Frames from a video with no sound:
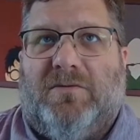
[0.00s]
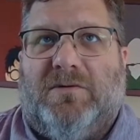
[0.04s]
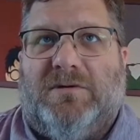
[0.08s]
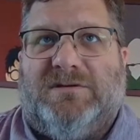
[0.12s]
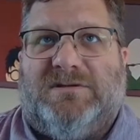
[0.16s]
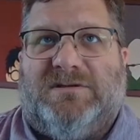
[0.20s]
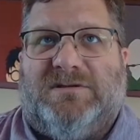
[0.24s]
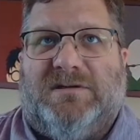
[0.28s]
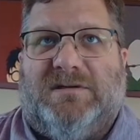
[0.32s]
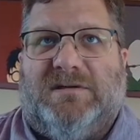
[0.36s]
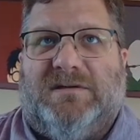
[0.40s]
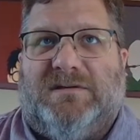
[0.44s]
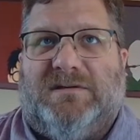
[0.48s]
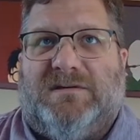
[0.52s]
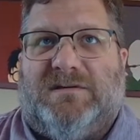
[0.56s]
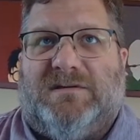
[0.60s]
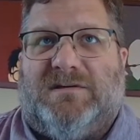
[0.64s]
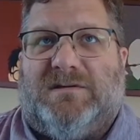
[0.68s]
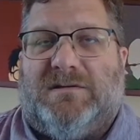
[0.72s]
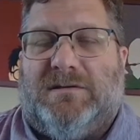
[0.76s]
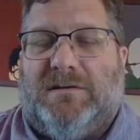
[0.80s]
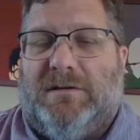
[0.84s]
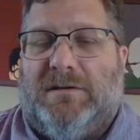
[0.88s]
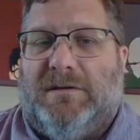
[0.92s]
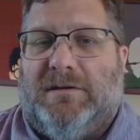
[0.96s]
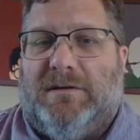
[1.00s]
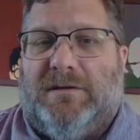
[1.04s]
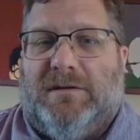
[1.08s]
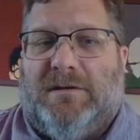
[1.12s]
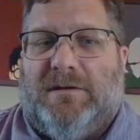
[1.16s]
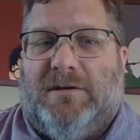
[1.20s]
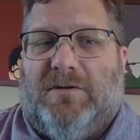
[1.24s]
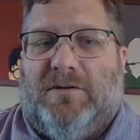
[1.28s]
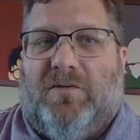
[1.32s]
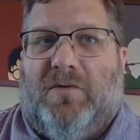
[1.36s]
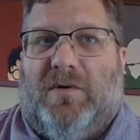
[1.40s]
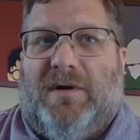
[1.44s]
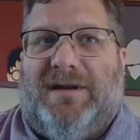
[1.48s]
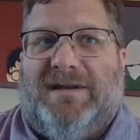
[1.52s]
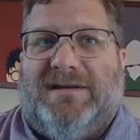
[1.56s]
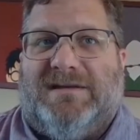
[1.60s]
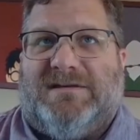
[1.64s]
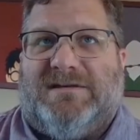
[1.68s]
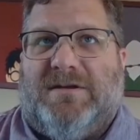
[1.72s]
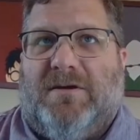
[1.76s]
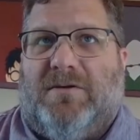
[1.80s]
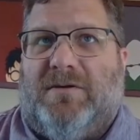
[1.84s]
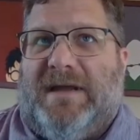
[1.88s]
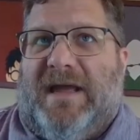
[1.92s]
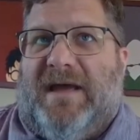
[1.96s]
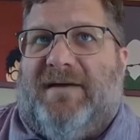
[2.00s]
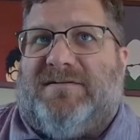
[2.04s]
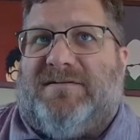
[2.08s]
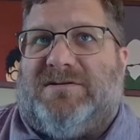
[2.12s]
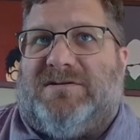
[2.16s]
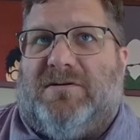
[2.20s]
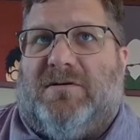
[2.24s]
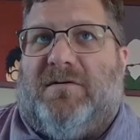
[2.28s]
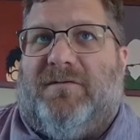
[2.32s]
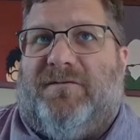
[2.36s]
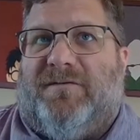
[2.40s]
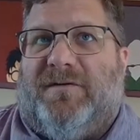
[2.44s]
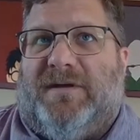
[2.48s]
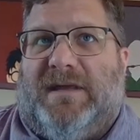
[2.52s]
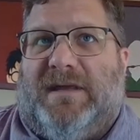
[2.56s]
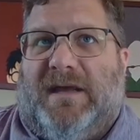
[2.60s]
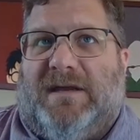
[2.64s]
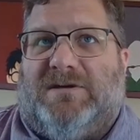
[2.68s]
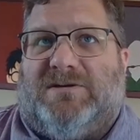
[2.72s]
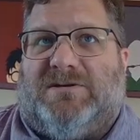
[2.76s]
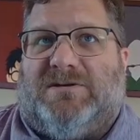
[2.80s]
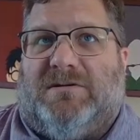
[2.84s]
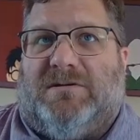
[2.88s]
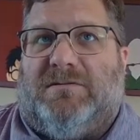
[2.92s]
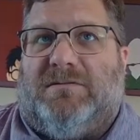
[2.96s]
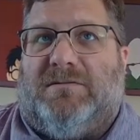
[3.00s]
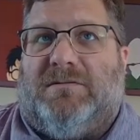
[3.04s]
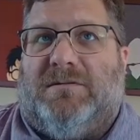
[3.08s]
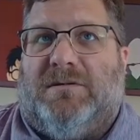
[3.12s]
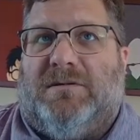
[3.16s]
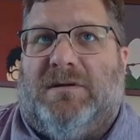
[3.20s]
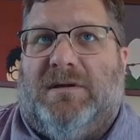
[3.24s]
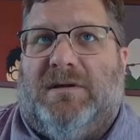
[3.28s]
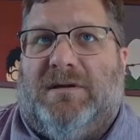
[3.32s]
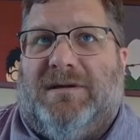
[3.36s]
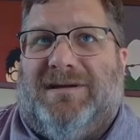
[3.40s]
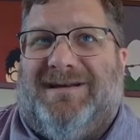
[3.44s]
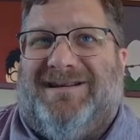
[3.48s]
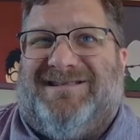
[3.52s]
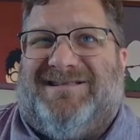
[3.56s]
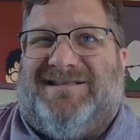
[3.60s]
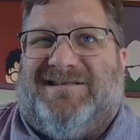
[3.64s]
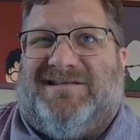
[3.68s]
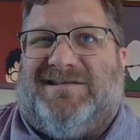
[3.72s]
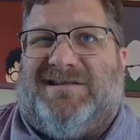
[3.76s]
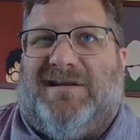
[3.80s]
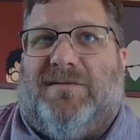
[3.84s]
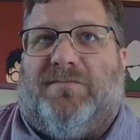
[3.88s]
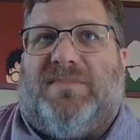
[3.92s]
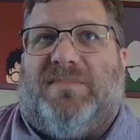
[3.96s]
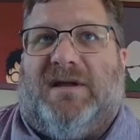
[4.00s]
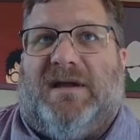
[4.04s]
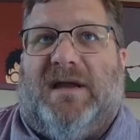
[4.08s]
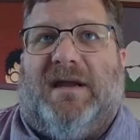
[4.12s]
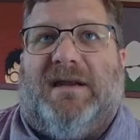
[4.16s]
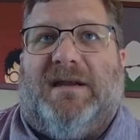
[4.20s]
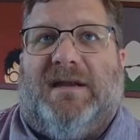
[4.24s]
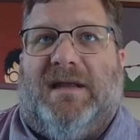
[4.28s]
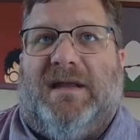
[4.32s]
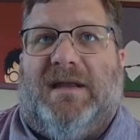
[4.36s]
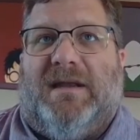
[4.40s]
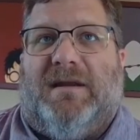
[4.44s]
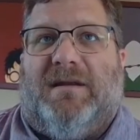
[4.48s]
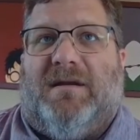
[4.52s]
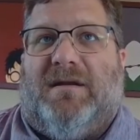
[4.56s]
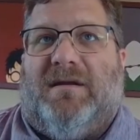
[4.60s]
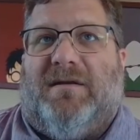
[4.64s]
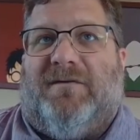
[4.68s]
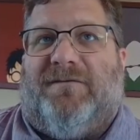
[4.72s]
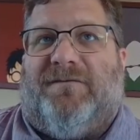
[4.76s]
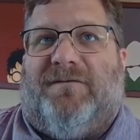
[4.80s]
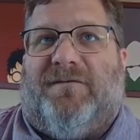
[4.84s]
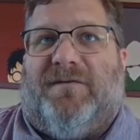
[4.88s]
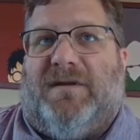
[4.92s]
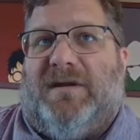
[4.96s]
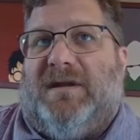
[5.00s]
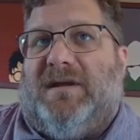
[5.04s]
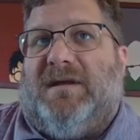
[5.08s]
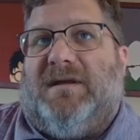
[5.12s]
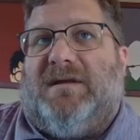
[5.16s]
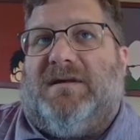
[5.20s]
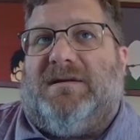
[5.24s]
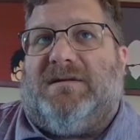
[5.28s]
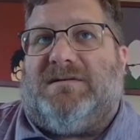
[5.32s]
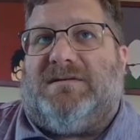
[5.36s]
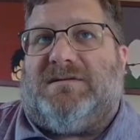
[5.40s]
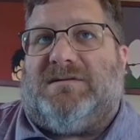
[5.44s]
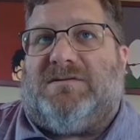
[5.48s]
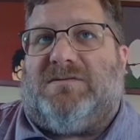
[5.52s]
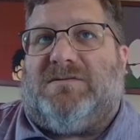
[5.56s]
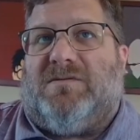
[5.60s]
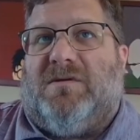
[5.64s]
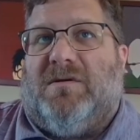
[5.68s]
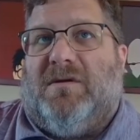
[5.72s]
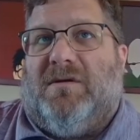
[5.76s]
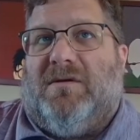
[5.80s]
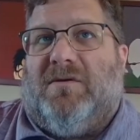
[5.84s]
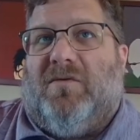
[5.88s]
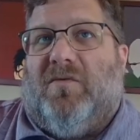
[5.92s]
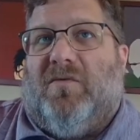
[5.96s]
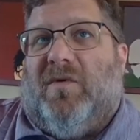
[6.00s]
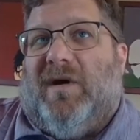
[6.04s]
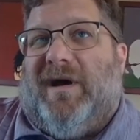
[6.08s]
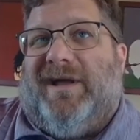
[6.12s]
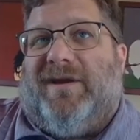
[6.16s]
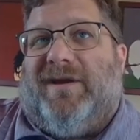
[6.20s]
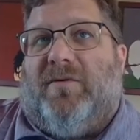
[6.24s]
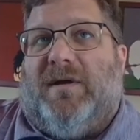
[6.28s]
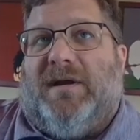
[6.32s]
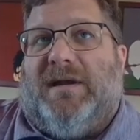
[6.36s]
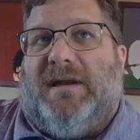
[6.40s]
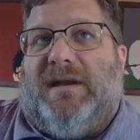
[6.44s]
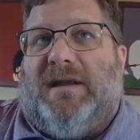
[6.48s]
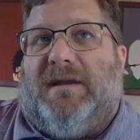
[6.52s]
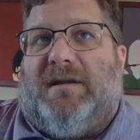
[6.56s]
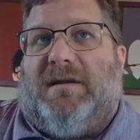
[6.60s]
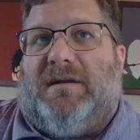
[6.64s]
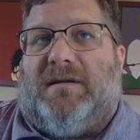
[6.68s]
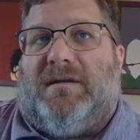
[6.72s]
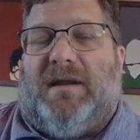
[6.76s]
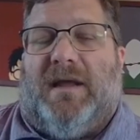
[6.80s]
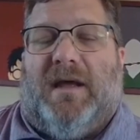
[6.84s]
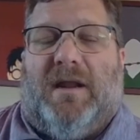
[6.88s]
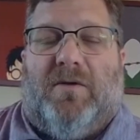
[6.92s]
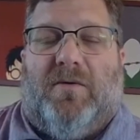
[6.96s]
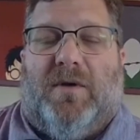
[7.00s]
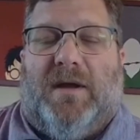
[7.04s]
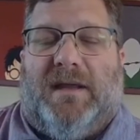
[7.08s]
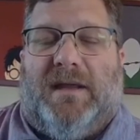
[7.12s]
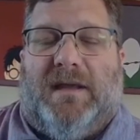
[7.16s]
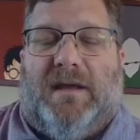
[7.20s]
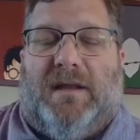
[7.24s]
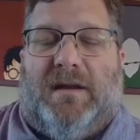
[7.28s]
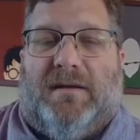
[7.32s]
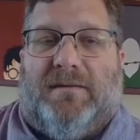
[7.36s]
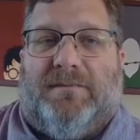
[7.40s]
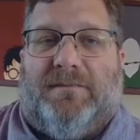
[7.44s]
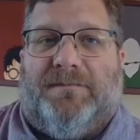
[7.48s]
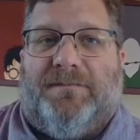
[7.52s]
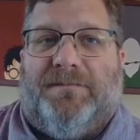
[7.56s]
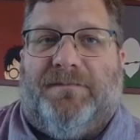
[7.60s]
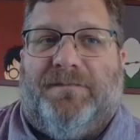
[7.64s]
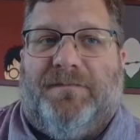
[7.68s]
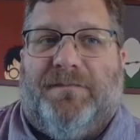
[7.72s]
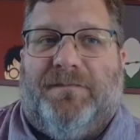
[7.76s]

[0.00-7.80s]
which is, what is TOGAF certification? Is it something I need? And if it is, why do I need it and how do I get it?